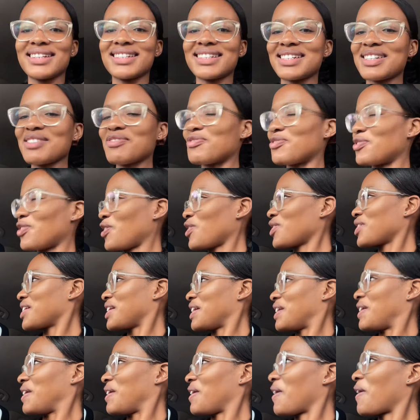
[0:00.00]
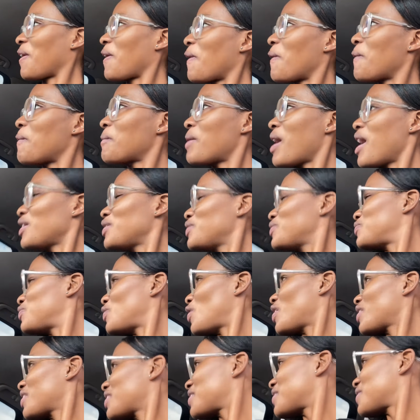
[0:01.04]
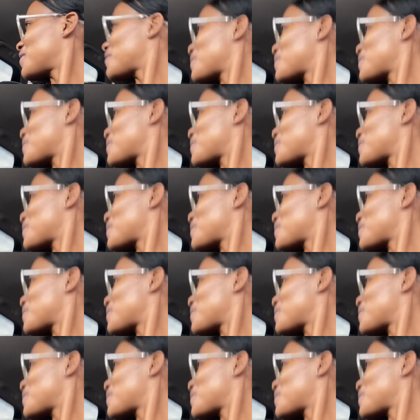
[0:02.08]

she vlogging? Are you vlogging?